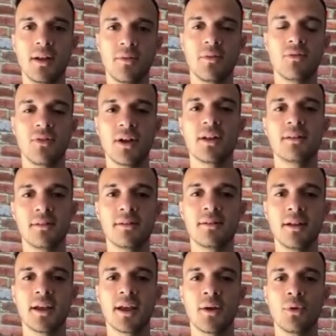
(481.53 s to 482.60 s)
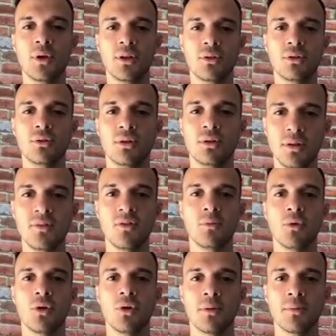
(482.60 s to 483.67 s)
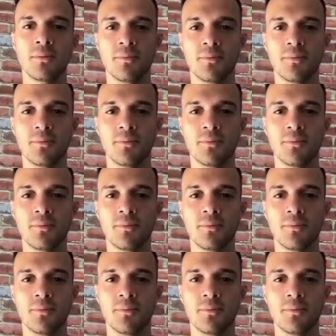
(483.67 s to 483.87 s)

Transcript: every fight. I can't wait to do it even more.